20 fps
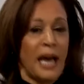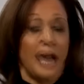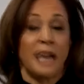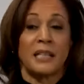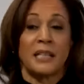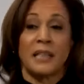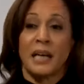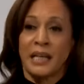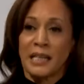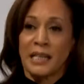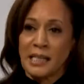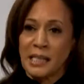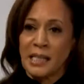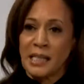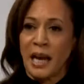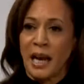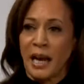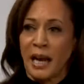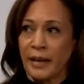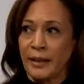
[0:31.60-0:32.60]
And I
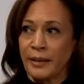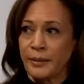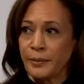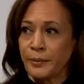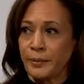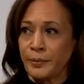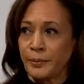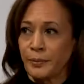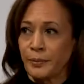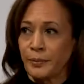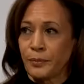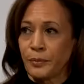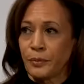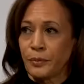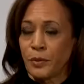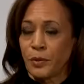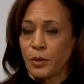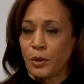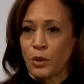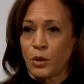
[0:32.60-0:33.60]
say
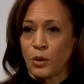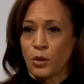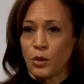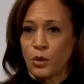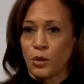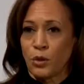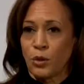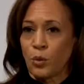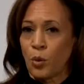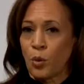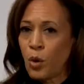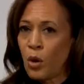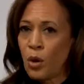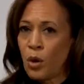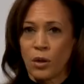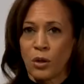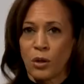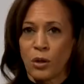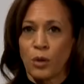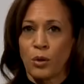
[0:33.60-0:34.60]
to
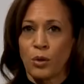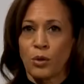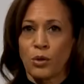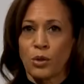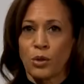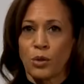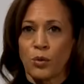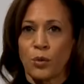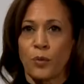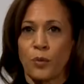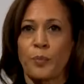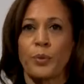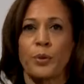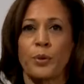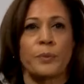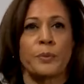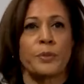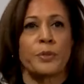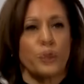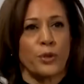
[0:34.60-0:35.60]
all those who have
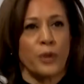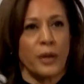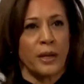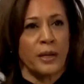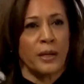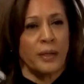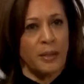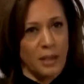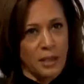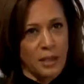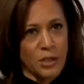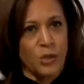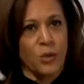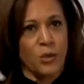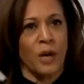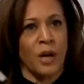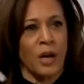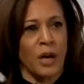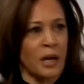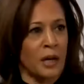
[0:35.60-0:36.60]
perpetrated these
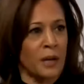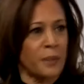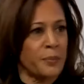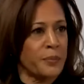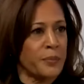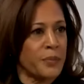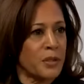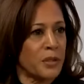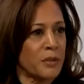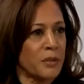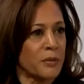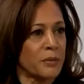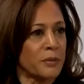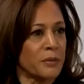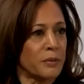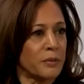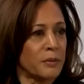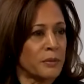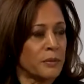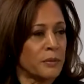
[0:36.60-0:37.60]

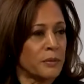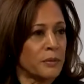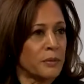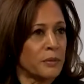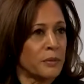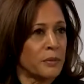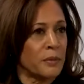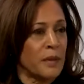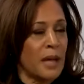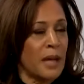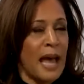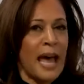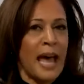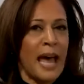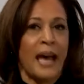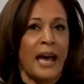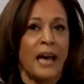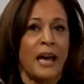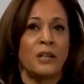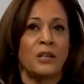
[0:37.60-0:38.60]
crimes
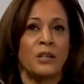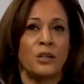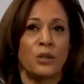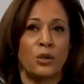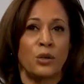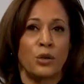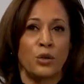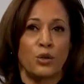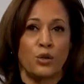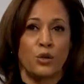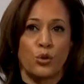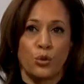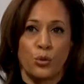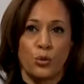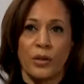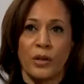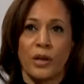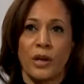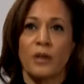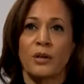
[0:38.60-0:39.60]
and
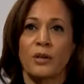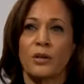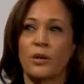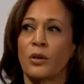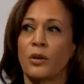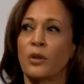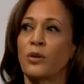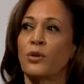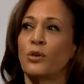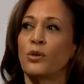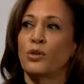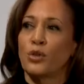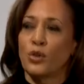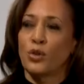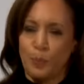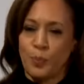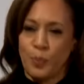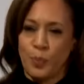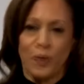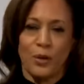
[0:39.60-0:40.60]
to their
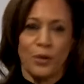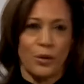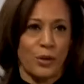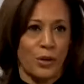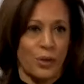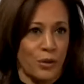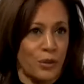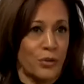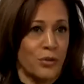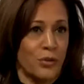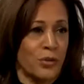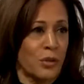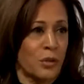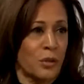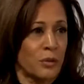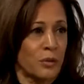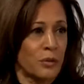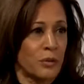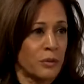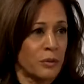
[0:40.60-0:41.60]

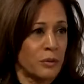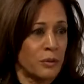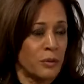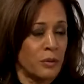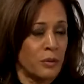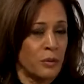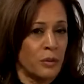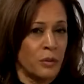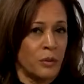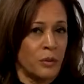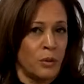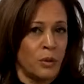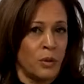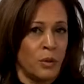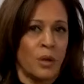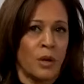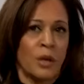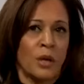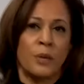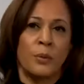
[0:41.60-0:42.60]
superiors
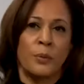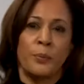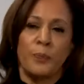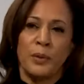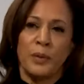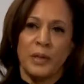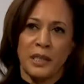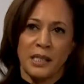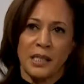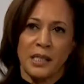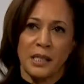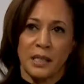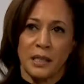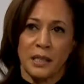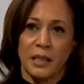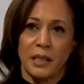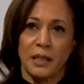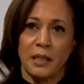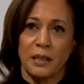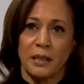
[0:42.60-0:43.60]
who are
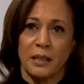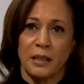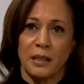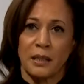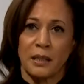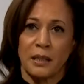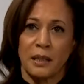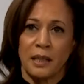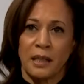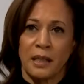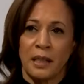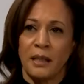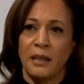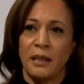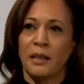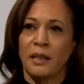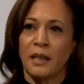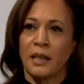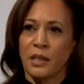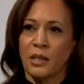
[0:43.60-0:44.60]
complicit
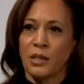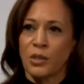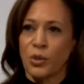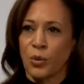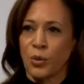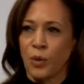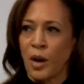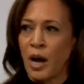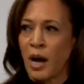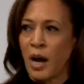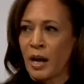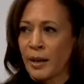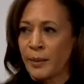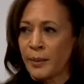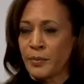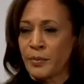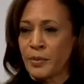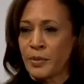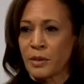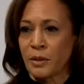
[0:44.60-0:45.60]
in these
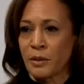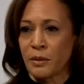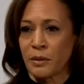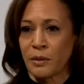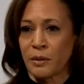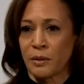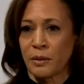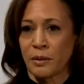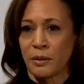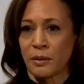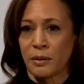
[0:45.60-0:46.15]
crimes,